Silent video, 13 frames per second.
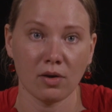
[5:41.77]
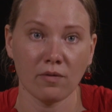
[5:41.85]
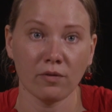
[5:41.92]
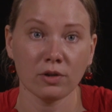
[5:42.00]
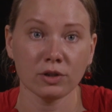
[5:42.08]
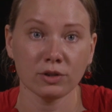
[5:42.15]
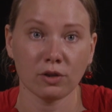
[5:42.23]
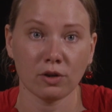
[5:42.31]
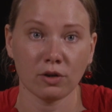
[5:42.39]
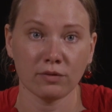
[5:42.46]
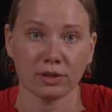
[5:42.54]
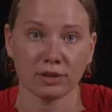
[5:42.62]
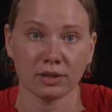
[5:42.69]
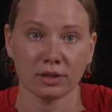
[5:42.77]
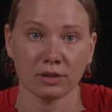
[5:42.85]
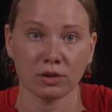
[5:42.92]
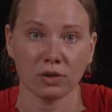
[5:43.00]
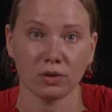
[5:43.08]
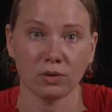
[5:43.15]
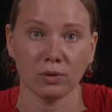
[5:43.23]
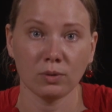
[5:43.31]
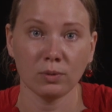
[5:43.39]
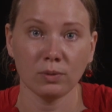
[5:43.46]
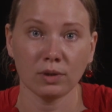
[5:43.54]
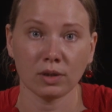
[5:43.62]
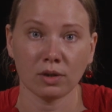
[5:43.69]
for services
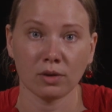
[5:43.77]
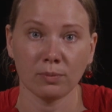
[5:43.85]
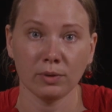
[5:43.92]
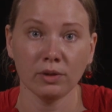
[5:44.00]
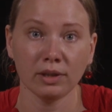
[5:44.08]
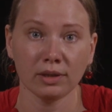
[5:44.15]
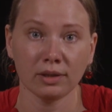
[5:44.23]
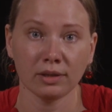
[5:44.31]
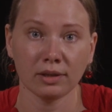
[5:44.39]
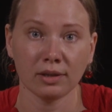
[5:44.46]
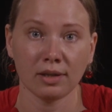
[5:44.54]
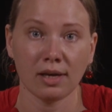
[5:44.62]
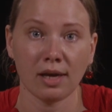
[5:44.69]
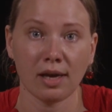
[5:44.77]
to the community